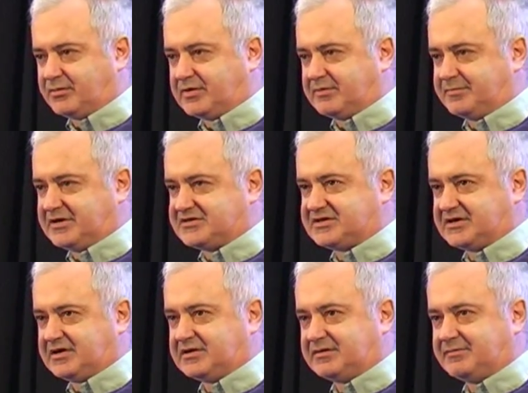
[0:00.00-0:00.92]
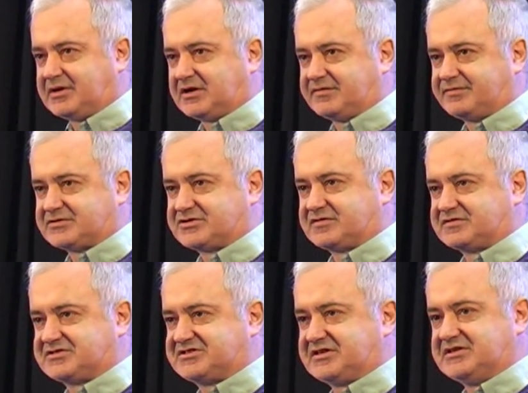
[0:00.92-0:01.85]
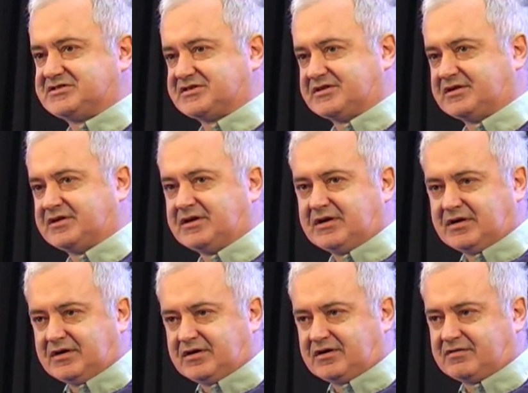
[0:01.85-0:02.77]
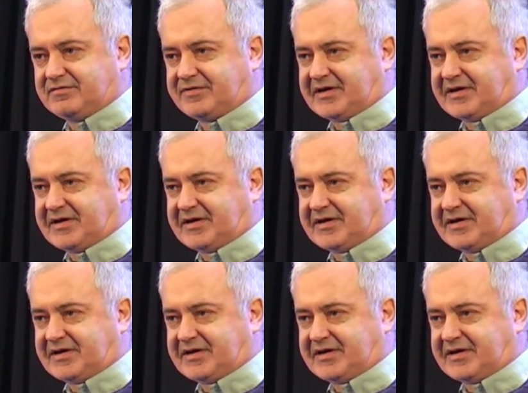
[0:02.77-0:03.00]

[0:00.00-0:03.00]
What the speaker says: We're meeting in the middle of a sort of season of